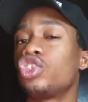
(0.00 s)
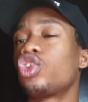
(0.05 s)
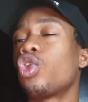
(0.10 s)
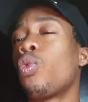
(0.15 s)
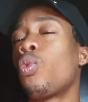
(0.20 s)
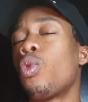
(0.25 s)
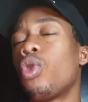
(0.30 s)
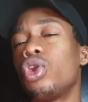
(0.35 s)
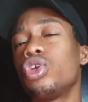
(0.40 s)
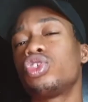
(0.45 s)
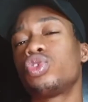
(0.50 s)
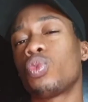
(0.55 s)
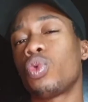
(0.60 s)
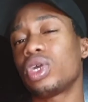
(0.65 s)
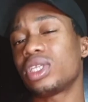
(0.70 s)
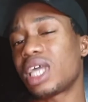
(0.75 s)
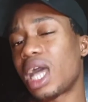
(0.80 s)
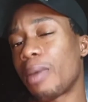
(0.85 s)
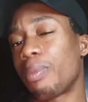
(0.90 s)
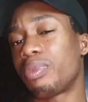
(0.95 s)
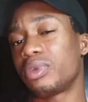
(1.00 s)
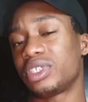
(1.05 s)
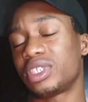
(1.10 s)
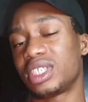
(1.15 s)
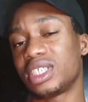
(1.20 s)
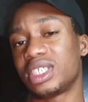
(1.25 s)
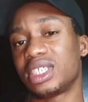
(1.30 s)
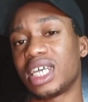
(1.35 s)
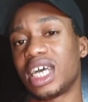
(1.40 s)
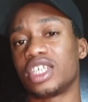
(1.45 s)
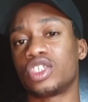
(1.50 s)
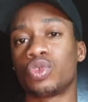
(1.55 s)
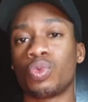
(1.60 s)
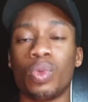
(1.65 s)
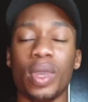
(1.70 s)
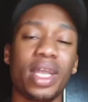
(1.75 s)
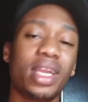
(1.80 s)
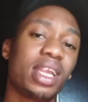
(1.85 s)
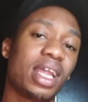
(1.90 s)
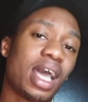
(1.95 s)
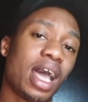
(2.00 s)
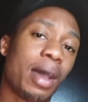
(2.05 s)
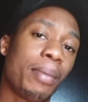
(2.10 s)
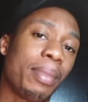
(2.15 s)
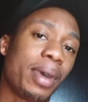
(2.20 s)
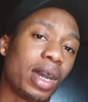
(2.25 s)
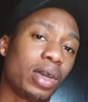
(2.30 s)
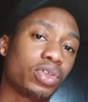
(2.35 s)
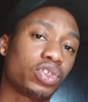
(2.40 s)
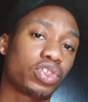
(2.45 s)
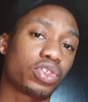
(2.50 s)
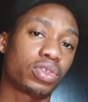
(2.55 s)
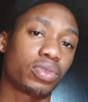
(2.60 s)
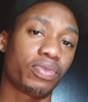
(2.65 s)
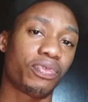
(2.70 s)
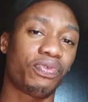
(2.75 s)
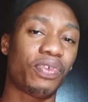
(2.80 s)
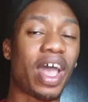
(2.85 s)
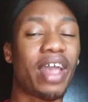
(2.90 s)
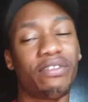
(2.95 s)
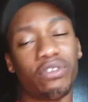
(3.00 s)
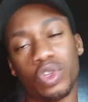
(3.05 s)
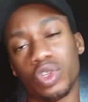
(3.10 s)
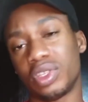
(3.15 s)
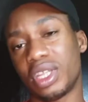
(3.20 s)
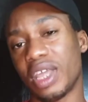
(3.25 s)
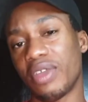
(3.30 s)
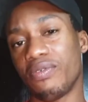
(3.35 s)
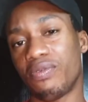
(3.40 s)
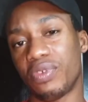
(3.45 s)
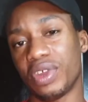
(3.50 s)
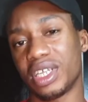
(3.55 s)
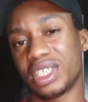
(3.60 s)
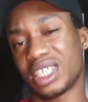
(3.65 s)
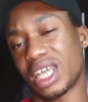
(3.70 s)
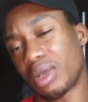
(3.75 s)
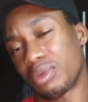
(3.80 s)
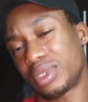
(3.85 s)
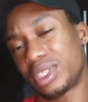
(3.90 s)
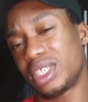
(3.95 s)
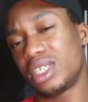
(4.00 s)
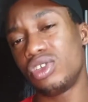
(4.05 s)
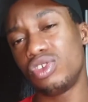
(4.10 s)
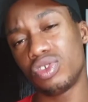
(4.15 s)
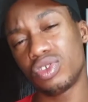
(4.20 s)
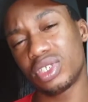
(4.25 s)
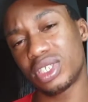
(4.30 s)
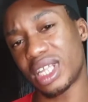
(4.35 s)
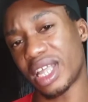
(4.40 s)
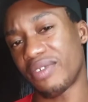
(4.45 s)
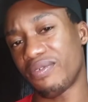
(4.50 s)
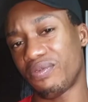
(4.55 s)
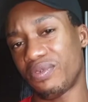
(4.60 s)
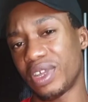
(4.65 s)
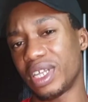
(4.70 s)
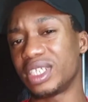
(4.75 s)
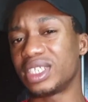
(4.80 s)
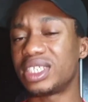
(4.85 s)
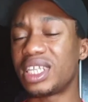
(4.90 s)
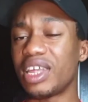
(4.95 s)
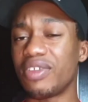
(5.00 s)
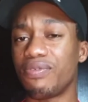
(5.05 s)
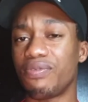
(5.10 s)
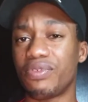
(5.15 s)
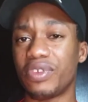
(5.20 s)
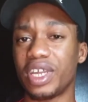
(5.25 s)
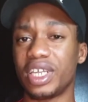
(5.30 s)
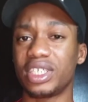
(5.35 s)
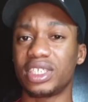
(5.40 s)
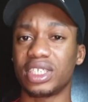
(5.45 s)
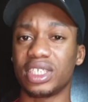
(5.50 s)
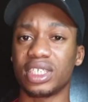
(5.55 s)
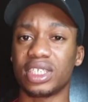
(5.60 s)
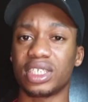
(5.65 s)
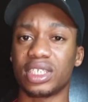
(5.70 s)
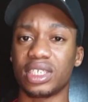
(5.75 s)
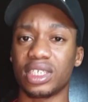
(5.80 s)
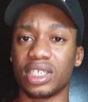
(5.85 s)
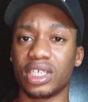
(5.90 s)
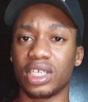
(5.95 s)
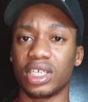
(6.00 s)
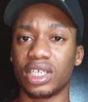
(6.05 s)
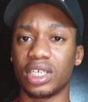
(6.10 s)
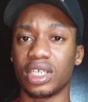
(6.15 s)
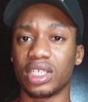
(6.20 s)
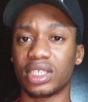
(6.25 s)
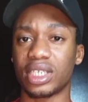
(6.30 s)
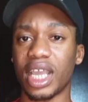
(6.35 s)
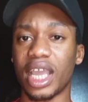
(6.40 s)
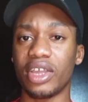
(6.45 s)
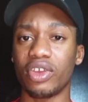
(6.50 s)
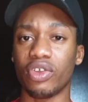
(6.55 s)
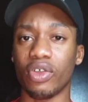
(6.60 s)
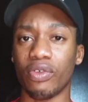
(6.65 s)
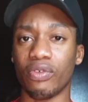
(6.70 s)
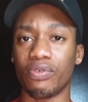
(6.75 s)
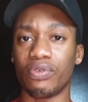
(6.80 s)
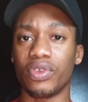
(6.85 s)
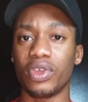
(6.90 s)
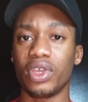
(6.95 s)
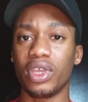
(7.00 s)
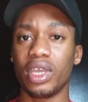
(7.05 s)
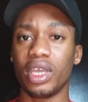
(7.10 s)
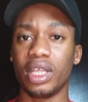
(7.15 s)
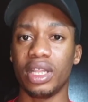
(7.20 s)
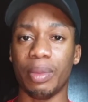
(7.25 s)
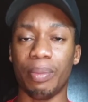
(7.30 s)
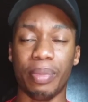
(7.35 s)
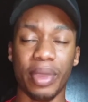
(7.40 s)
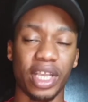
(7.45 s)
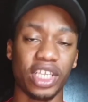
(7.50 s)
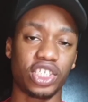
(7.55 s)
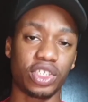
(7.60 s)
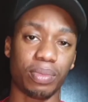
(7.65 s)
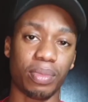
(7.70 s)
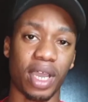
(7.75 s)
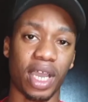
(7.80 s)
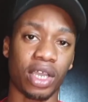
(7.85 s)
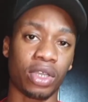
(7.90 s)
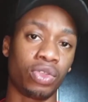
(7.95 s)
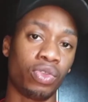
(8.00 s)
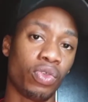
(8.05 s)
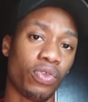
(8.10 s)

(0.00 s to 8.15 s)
So once what happens is that when about five to ten friends, I would say use ten friends. Ten friends is is kind of the benchmark.